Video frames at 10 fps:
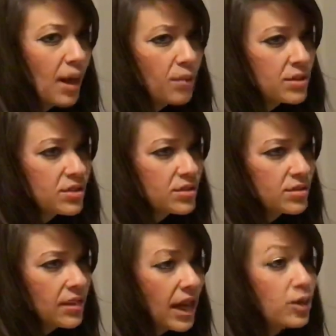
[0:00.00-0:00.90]

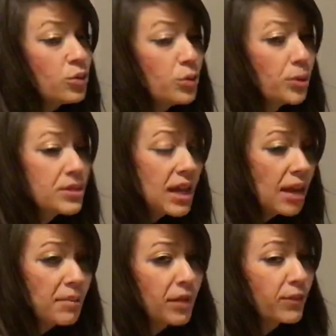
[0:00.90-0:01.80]
was, I knew you put
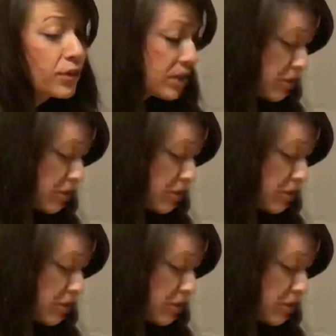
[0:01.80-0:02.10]
time and effort